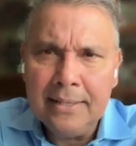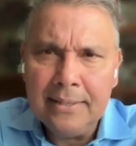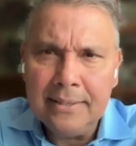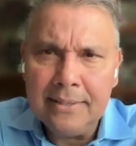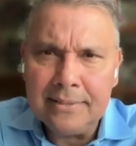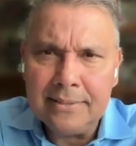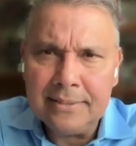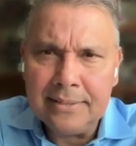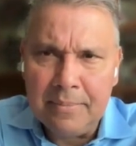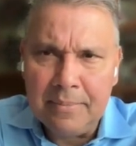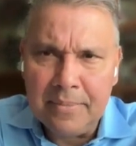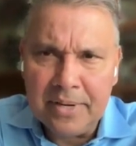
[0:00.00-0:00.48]

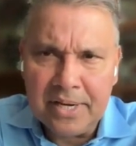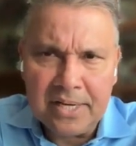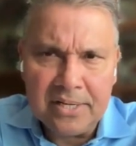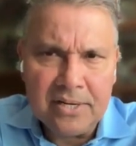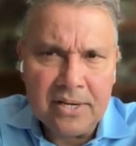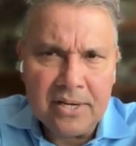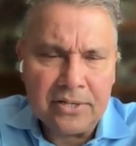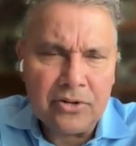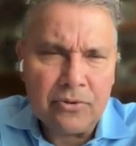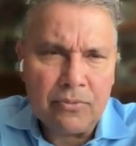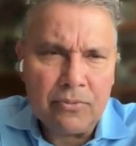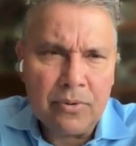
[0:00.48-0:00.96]
the
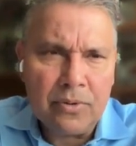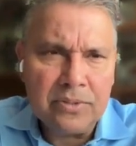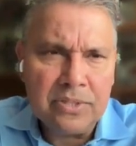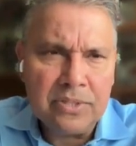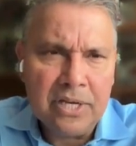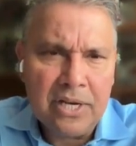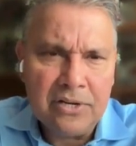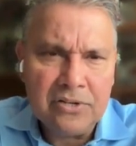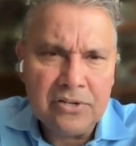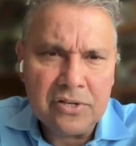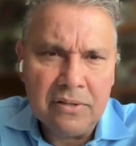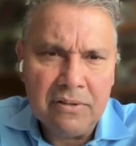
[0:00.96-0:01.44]
semiconductor
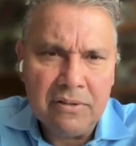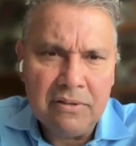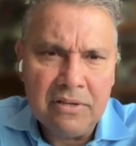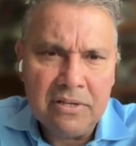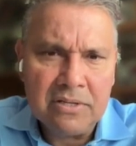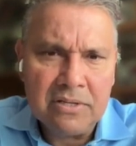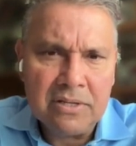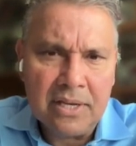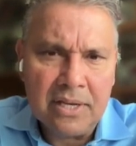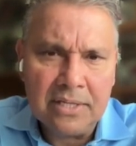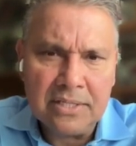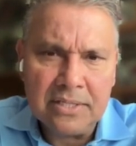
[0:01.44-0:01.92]
rotation,
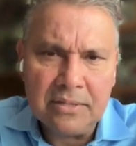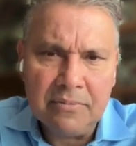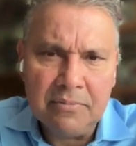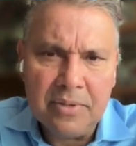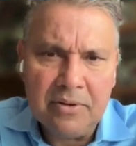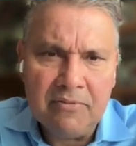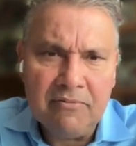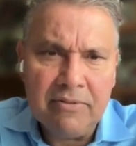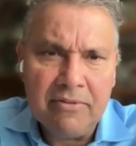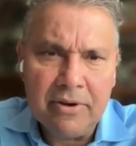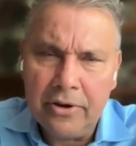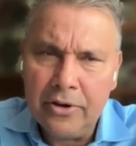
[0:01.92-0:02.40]
these things have
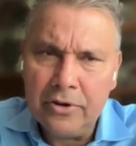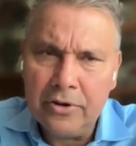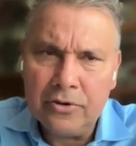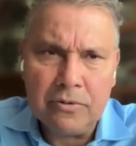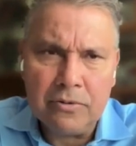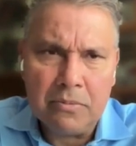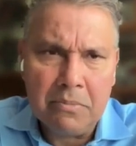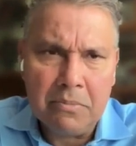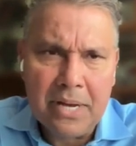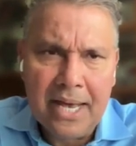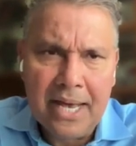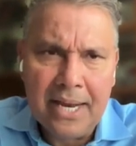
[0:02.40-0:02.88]
been very
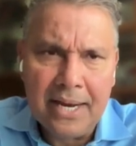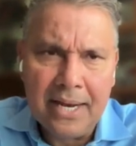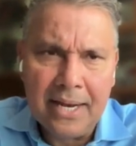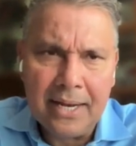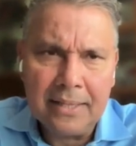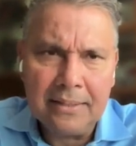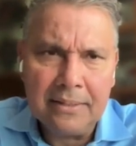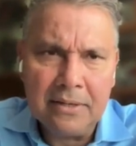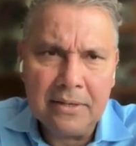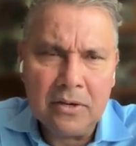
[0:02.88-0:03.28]
dramatic.